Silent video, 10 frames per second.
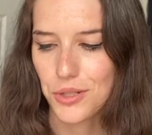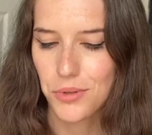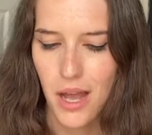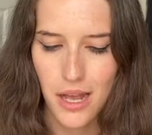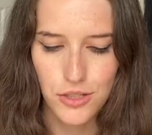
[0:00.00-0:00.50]

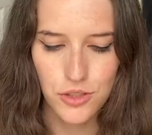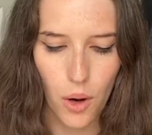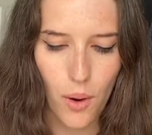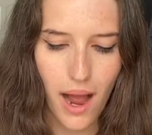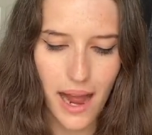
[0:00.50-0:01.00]
2.
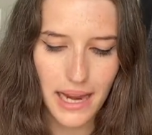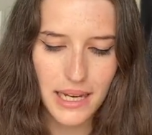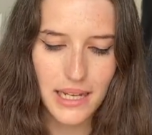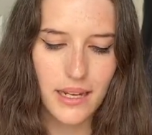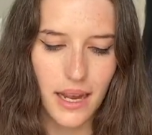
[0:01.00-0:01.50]
So
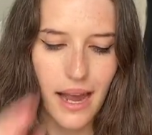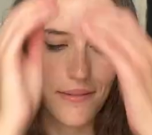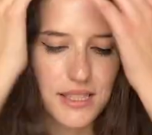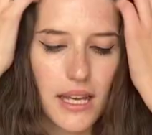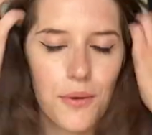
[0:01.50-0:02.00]
I
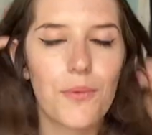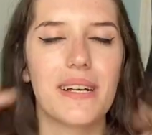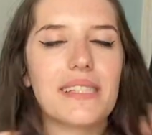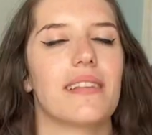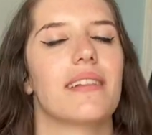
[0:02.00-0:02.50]
have said
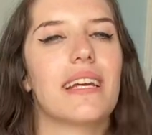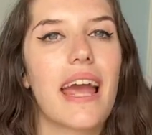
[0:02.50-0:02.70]
recently,